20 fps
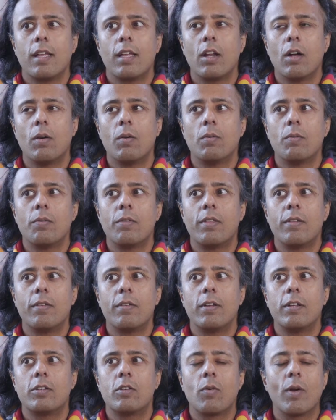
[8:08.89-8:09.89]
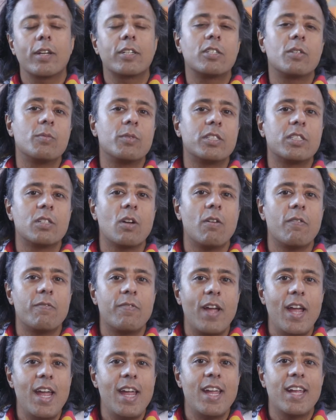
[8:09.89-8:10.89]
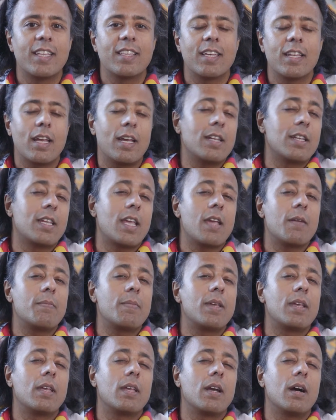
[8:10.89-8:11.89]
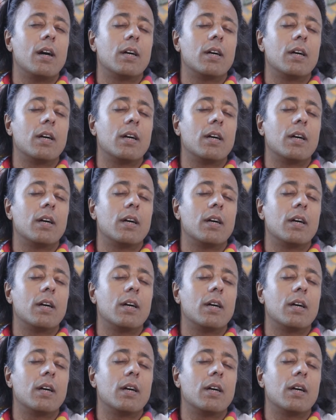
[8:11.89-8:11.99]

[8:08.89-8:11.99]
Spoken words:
the direction was so vague that it gave me